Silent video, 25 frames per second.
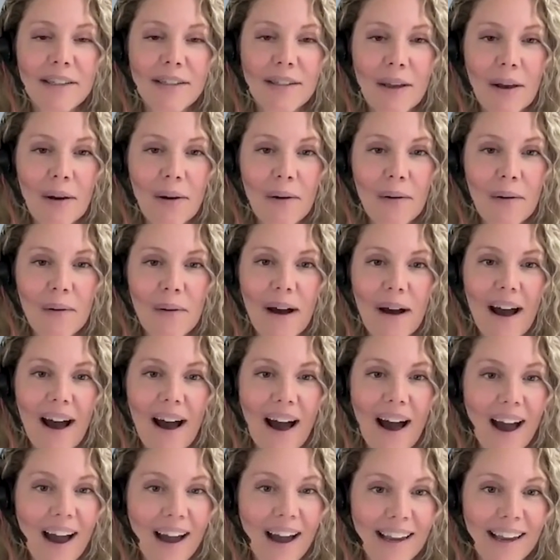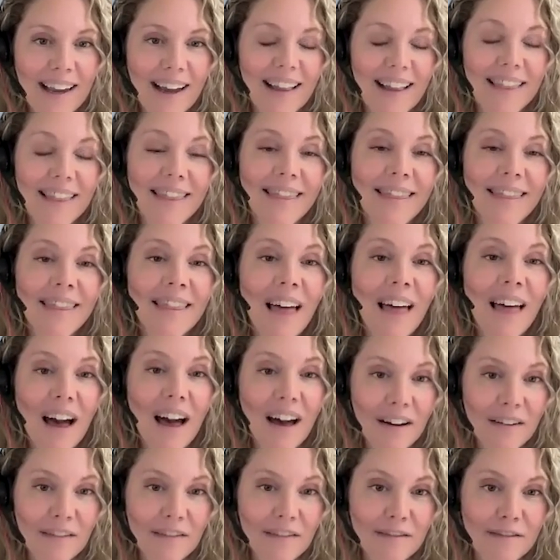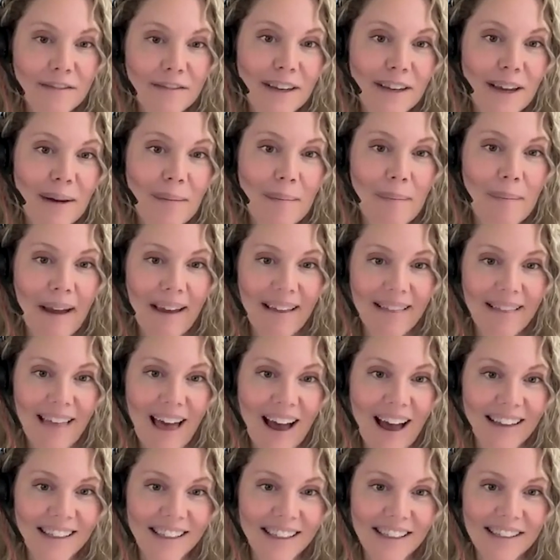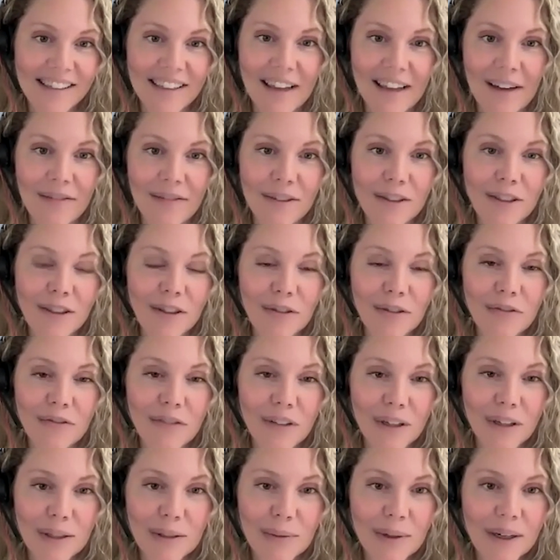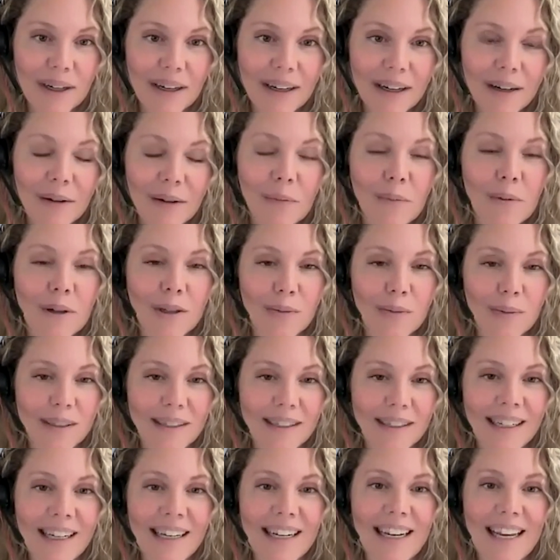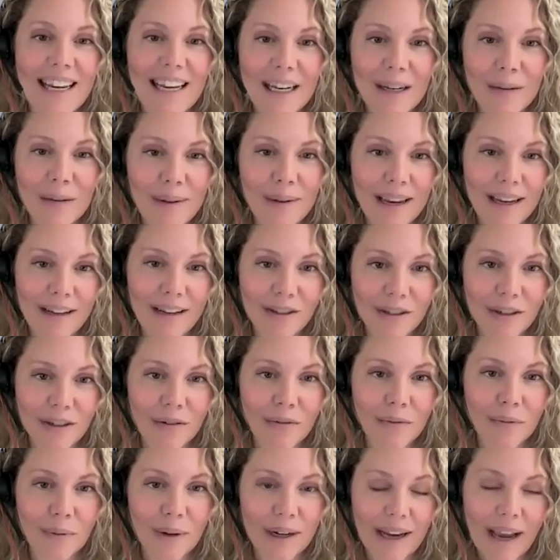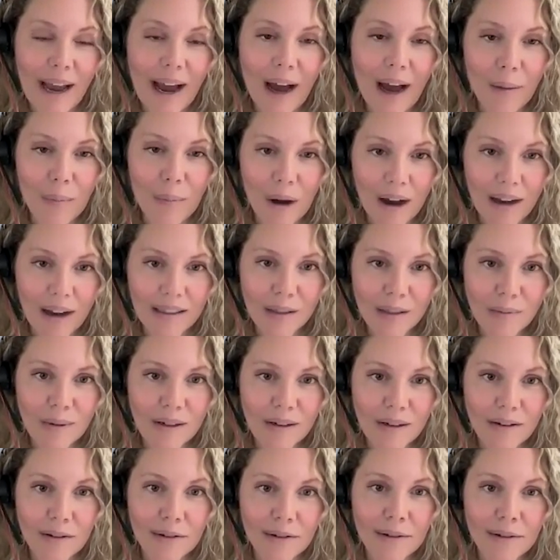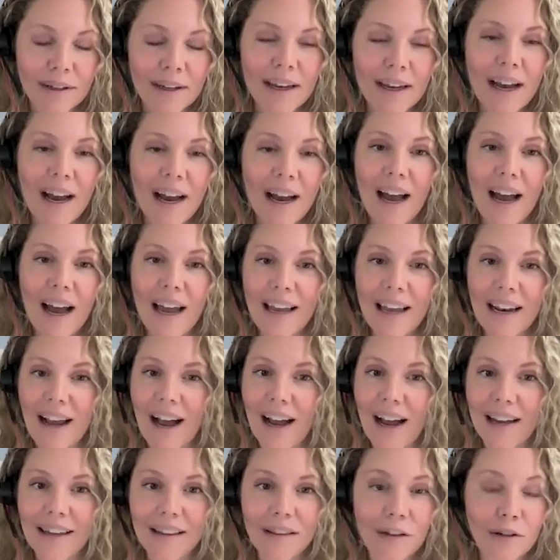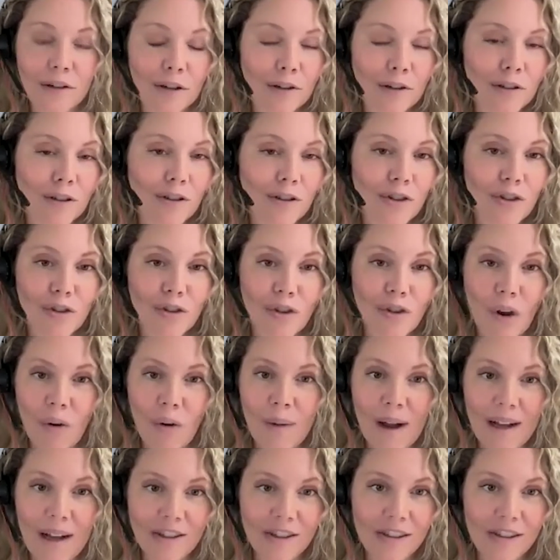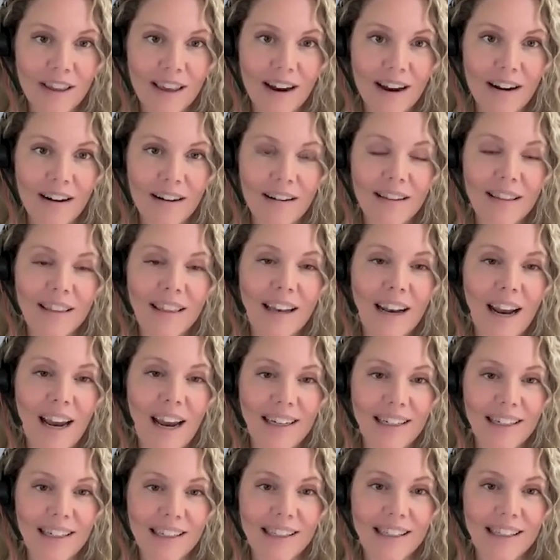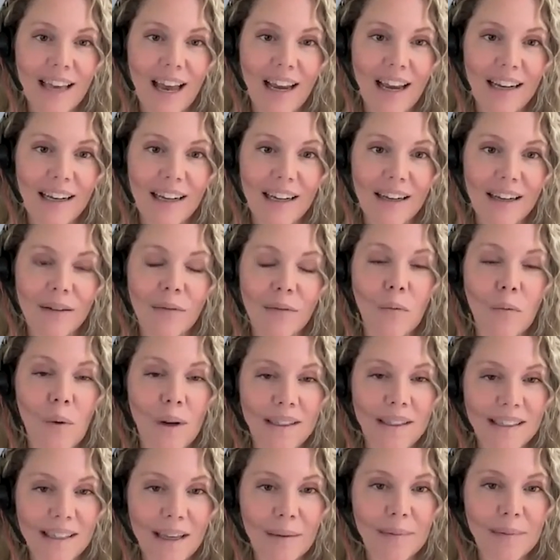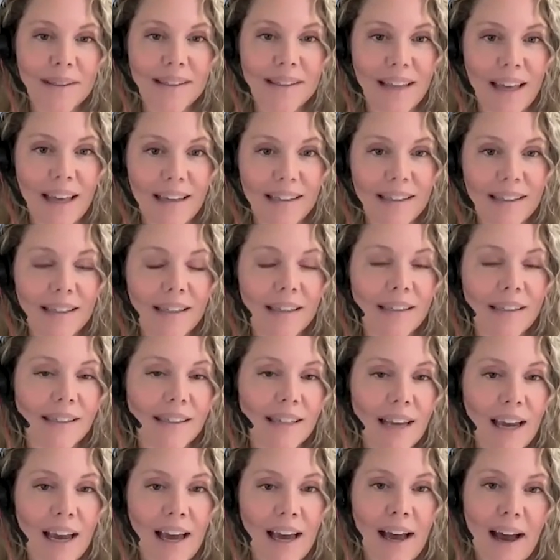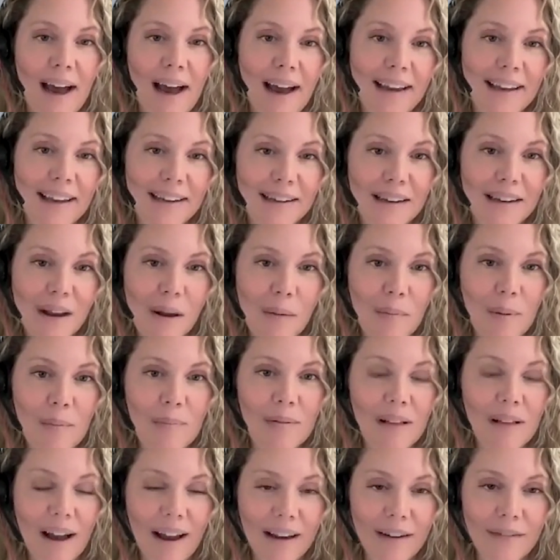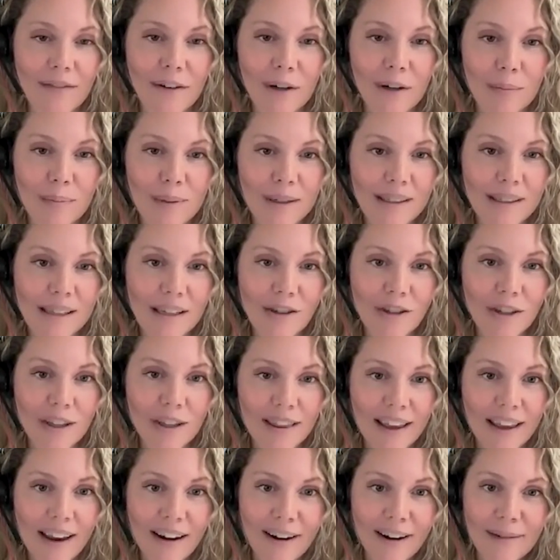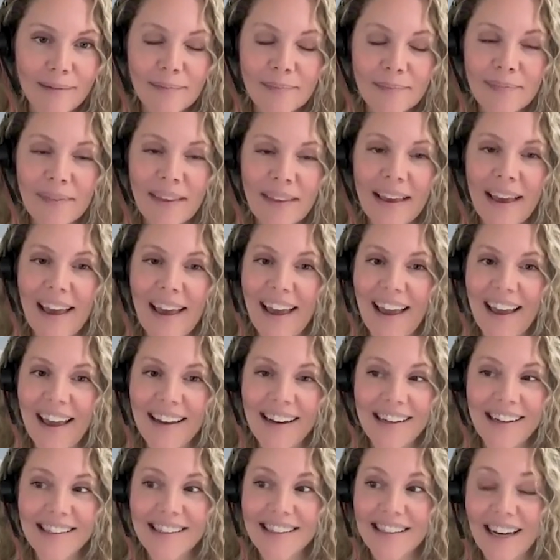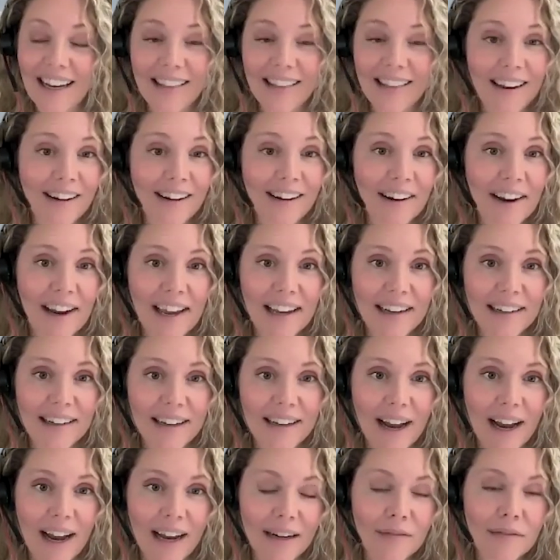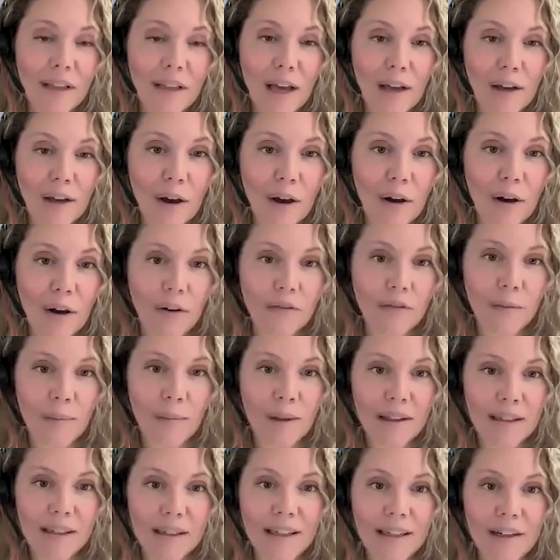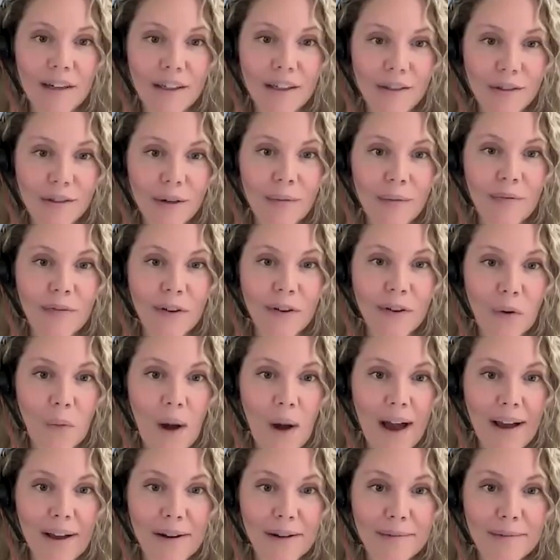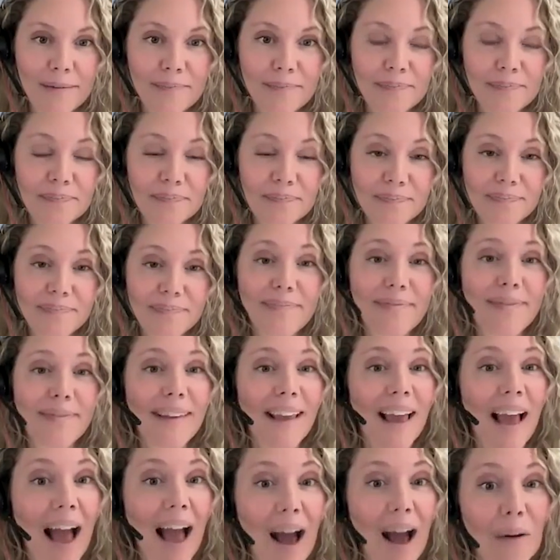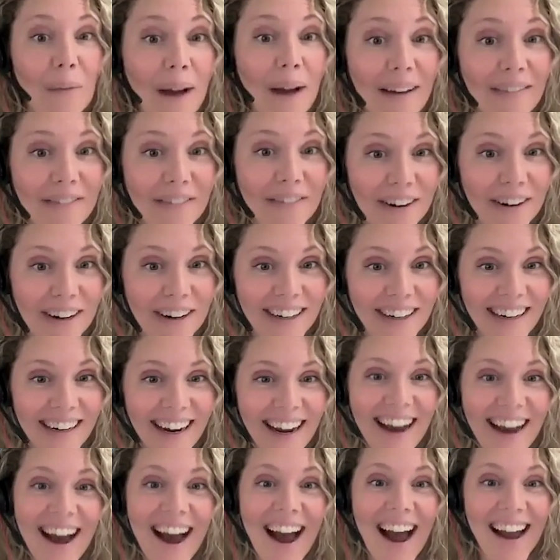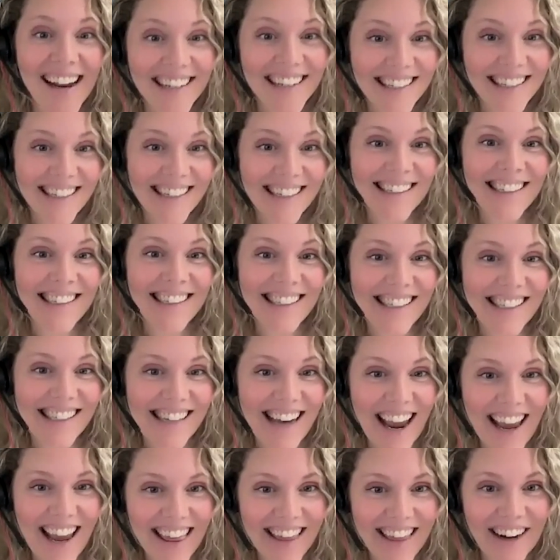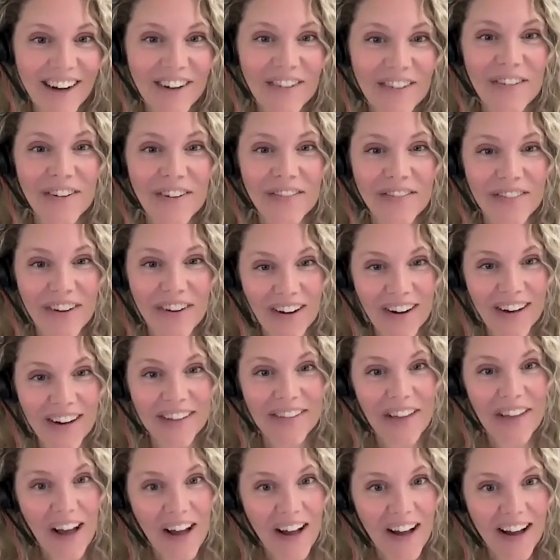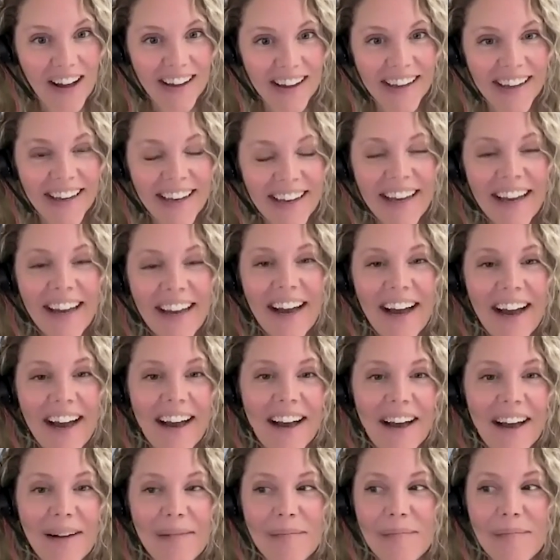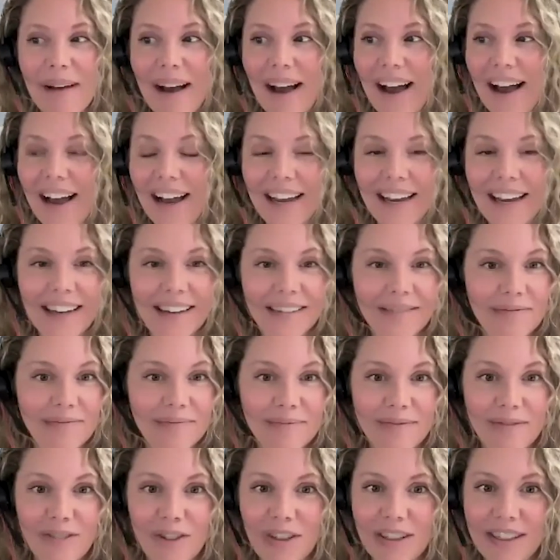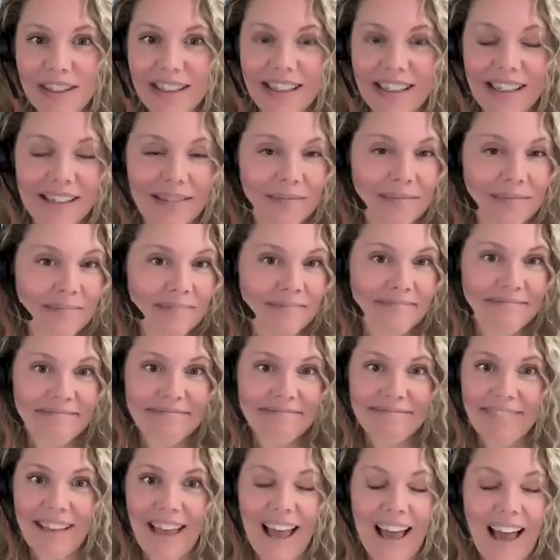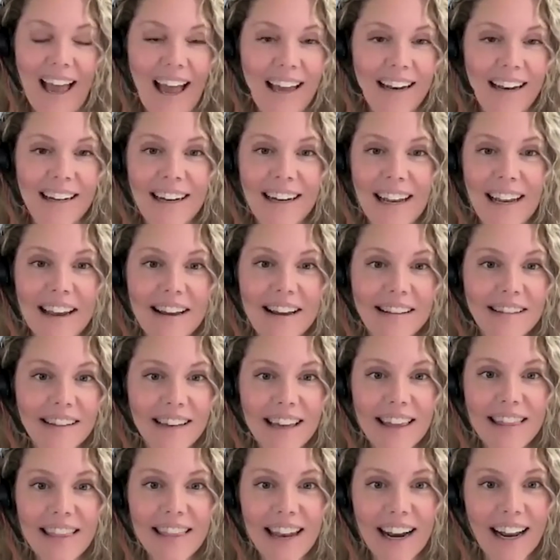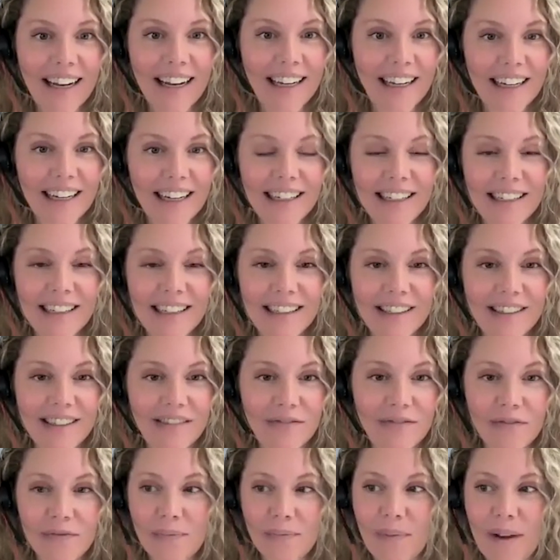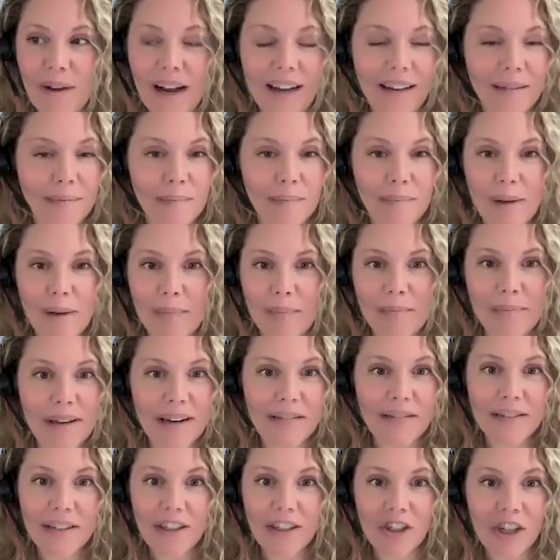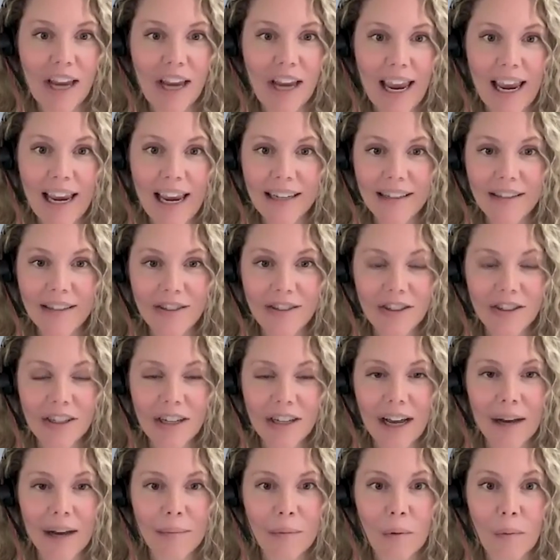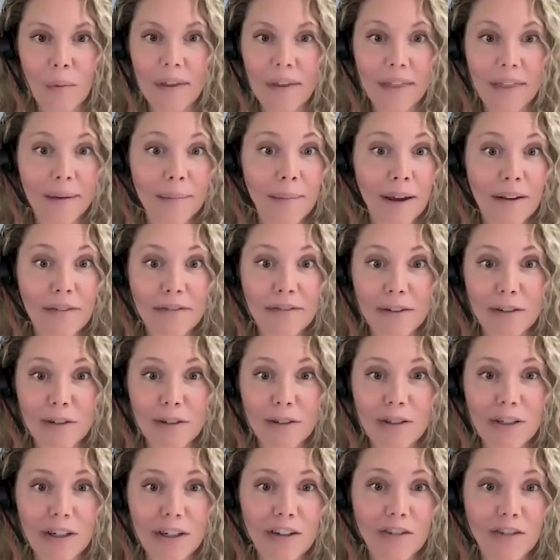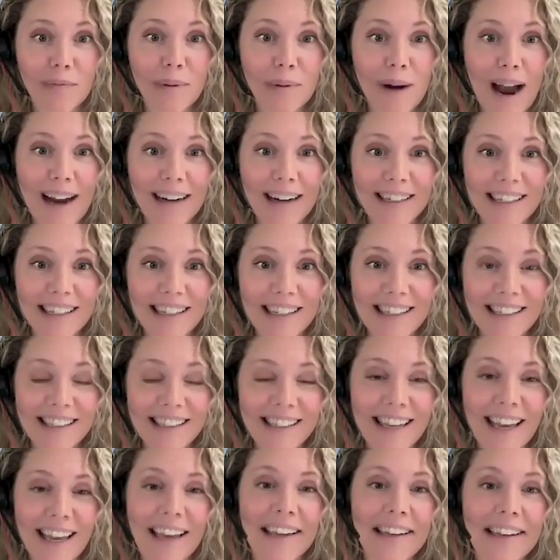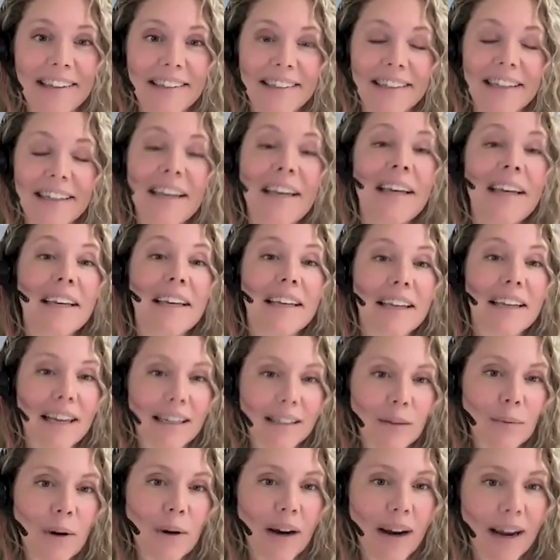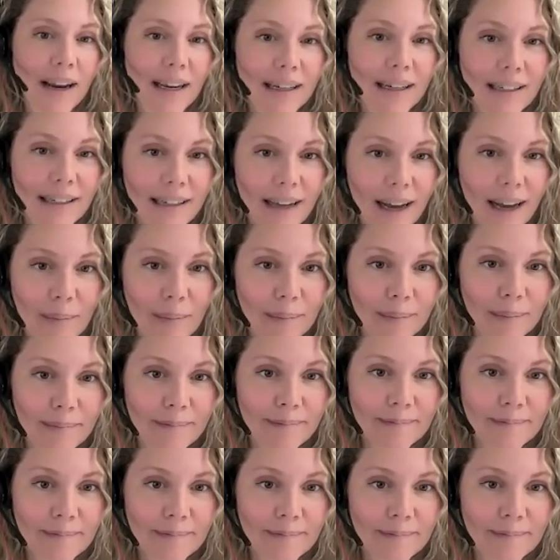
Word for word: So I loved my last level two fieldwork, which was in an inpatient rehab hospital. And I learned so much there that I decided once I was licensed, I ended up applying for a position there. And I stayed there and kind of go of the military dream for a while. However, I didn't stay there for very long. Um, I just had an inkling that I needed a, a bit of a change um, within my first year of practice. And guess where I ended up?